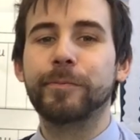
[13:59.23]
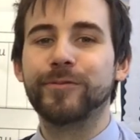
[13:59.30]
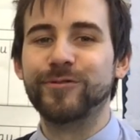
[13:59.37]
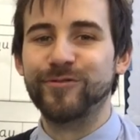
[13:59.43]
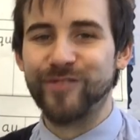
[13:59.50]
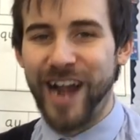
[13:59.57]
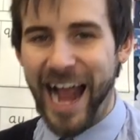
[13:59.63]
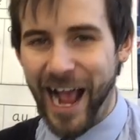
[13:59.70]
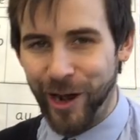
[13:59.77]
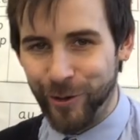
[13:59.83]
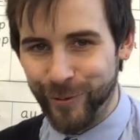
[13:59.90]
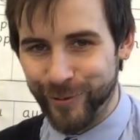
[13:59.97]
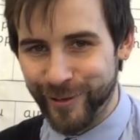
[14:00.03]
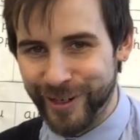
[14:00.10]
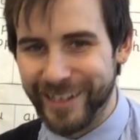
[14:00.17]

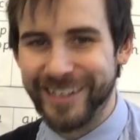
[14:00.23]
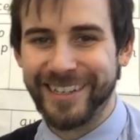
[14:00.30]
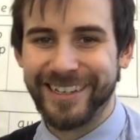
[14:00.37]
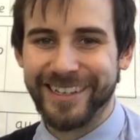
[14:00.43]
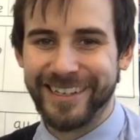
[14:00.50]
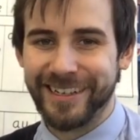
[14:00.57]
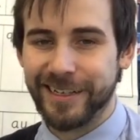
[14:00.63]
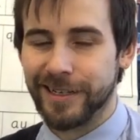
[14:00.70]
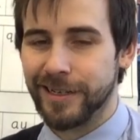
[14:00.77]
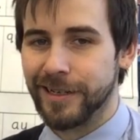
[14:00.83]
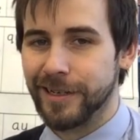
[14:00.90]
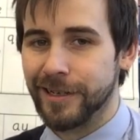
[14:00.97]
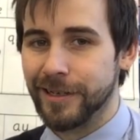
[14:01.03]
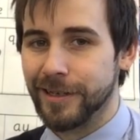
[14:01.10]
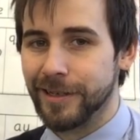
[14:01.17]
Brown.
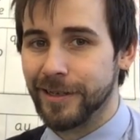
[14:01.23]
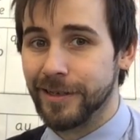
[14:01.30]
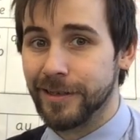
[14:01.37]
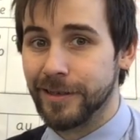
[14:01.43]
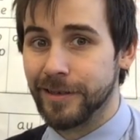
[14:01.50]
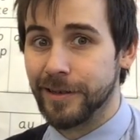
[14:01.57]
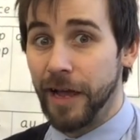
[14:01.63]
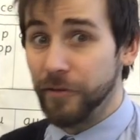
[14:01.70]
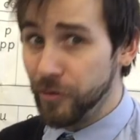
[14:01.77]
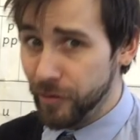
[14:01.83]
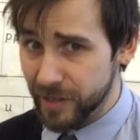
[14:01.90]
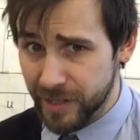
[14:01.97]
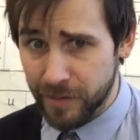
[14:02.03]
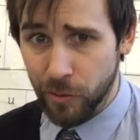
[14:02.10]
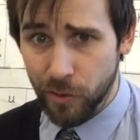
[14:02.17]
Have you
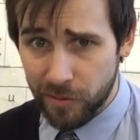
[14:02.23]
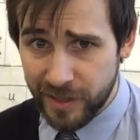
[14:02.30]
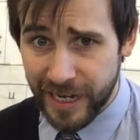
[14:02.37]
written them all